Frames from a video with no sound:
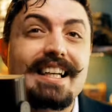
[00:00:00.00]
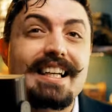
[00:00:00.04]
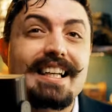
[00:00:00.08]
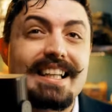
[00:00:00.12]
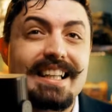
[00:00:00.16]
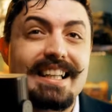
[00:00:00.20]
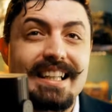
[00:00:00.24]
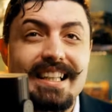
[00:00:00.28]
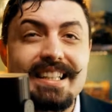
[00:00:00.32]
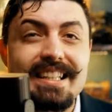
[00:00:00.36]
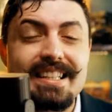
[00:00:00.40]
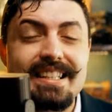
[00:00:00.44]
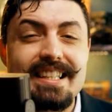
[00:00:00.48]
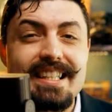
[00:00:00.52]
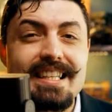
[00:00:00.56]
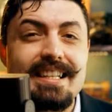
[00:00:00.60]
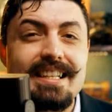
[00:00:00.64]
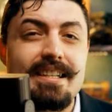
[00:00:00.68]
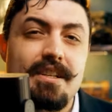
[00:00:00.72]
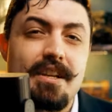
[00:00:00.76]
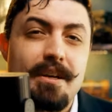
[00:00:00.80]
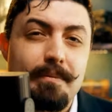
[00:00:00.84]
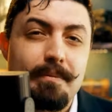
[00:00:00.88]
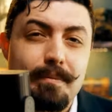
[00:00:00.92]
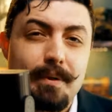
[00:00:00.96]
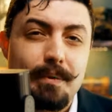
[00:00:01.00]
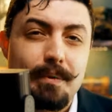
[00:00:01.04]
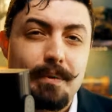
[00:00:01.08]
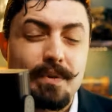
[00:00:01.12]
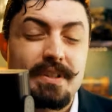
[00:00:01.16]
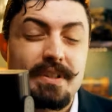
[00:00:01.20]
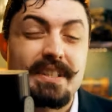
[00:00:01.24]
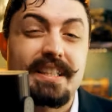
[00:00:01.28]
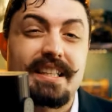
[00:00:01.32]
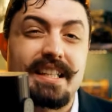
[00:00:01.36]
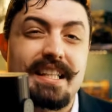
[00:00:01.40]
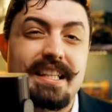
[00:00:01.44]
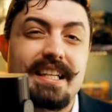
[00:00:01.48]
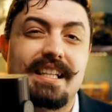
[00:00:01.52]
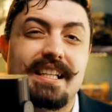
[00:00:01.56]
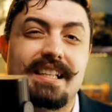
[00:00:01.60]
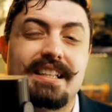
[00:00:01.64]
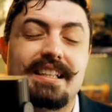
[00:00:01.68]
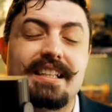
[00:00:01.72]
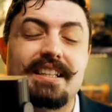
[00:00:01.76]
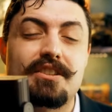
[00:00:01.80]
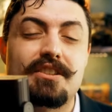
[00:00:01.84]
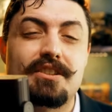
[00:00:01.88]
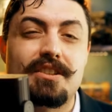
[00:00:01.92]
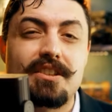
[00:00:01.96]
it is the number one thing
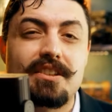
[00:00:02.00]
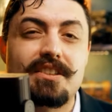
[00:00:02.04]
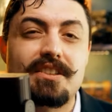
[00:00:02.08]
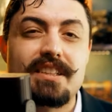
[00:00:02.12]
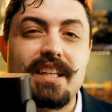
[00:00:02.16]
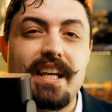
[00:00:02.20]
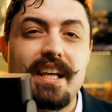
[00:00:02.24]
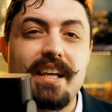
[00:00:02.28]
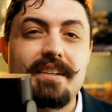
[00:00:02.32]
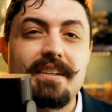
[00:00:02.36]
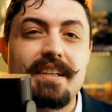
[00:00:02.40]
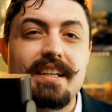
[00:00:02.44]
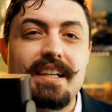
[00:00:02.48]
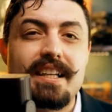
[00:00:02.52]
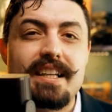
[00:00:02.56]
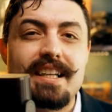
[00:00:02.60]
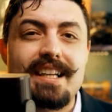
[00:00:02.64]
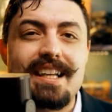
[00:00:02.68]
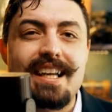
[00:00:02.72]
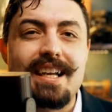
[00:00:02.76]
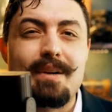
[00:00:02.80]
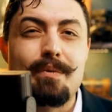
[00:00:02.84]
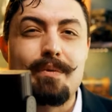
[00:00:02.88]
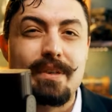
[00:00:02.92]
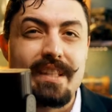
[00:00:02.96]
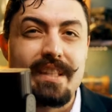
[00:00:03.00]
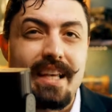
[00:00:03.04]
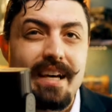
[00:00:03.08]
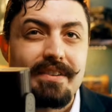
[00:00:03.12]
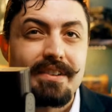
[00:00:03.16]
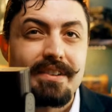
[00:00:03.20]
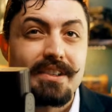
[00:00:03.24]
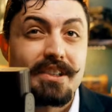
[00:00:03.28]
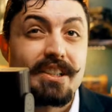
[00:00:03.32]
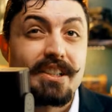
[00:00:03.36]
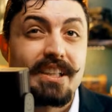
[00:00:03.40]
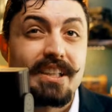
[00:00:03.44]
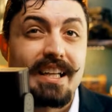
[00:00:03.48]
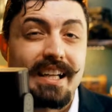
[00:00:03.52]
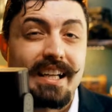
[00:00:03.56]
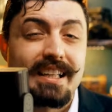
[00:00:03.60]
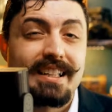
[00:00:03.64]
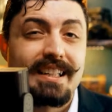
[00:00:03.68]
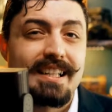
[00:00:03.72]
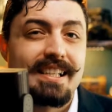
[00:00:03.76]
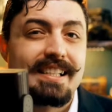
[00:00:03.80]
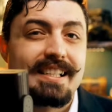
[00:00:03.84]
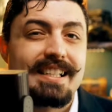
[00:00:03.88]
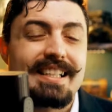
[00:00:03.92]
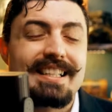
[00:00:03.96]
that is looked at. And without a good
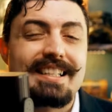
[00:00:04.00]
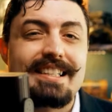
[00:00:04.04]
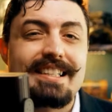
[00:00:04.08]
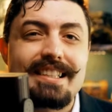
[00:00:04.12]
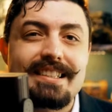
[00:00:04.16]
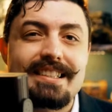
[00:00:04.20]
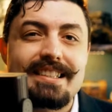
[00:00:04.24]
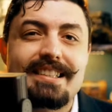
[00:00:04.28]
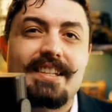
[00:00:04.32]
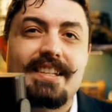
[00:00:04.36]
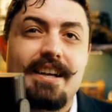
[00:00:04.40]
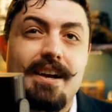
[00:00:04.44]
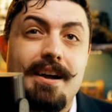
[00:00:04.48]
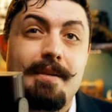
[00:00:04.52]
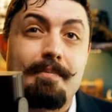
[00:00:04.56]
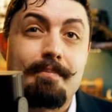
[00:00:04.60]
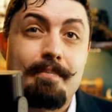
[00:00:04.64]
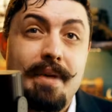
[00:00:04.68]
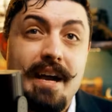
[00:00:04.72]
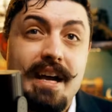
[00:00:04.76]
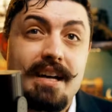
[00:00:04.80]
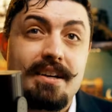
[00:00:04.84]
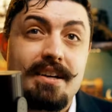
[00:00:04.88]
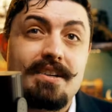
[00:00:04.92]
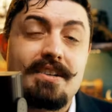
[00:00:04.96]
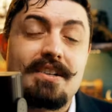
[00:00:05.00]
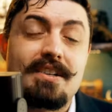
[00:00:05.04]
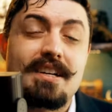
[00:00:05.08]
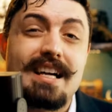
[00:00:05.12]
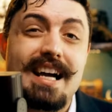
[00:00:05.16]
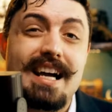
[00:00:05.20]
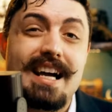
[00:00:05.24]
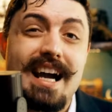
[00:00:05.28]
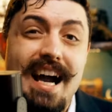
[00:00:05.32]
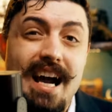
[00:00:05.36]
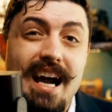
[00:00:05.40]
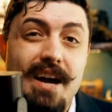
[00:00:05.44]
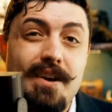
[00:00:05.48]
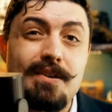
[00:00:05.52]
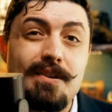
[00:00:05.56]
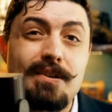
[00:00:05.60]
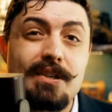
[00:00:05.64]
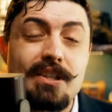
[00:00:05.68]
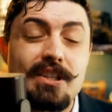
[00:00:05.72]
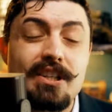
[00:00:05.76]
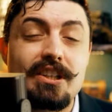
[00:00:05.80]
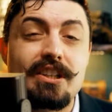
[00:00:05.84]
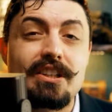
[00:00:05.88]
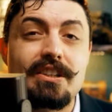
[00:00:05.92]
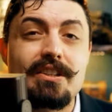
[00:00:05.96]
headline, it does not matter how
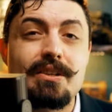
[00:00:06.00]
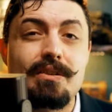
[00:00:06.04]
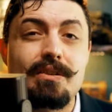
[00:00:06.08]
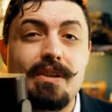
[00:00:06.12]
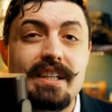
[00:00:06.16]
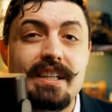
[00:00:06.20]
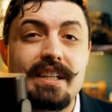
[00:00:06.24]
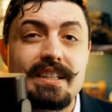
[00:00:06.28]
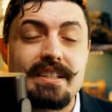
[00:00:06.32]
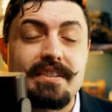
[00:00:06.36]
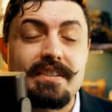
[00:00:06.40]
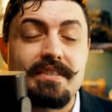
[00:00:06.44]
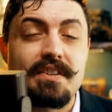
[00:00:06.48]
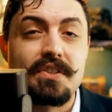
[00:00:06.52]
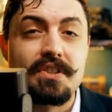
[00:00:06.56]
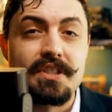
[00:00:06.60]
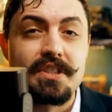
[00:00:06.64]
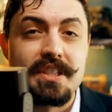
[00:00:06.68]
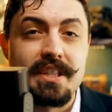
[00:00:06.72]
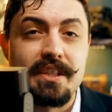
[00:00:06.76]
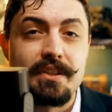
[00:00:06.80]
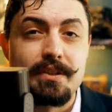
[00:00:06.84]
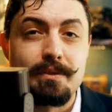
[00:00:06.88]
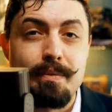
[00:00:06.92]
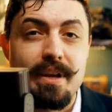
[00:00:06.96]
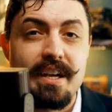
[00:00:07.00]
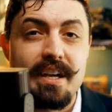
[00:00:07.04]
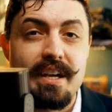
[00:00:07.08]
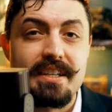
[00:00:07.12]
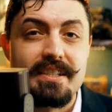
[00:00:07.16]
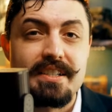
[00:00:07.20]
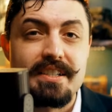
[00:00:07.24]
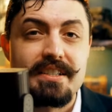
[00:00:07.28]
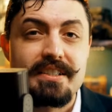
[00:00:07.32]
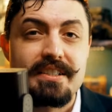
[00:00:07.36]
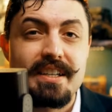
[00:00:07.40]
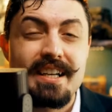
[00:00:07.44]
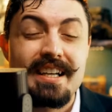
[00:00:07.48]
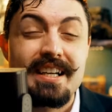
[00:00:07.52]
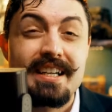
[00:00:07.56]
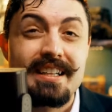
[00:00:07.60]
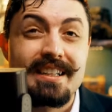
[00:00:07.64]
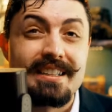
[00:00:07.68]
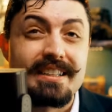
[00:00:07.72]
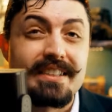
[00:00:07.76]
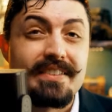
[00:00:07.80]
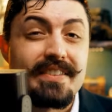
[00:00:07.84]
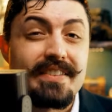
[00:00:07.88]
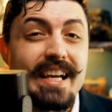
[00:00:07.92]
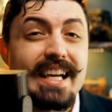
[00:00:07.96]
good the rest of your sales page is
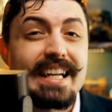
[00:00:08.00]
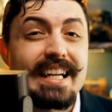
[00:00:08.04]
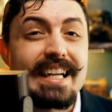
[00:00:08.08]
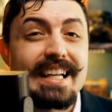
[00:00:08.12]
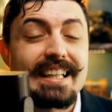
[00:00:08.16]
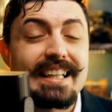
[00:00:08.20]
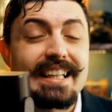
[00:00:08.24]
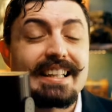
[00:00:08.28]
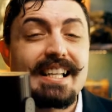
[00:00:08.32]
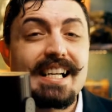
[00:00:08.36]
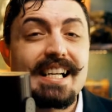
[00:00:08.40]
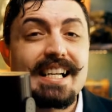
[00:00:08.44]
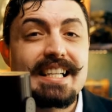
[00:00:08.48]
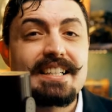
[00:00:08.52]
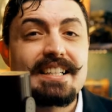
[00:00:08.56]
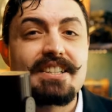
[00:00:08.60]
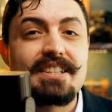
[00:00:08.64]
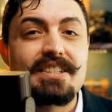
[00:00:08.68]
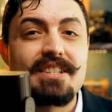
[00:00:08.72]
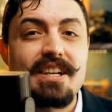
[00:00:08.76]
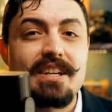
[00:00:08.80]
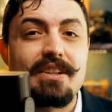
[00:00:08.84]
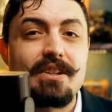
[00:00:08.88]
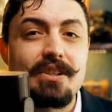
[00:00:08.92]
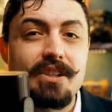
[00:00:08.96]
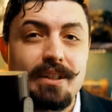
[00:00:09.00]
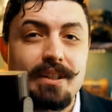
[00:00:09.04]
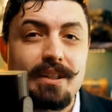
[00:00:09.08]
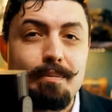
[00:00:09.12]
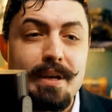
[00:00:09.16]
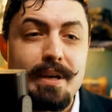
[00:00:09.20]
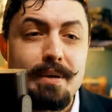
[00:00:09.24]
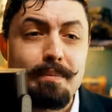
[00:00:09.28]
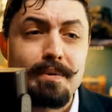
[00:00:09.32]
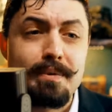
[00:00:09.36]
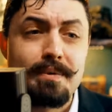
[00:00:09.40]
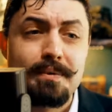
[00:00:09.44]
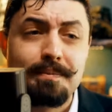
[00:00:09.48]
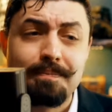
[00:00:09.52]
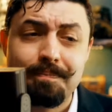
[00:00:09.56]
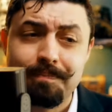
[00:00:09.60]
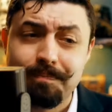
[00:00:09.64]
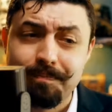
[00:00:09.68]
because that headline does not hook people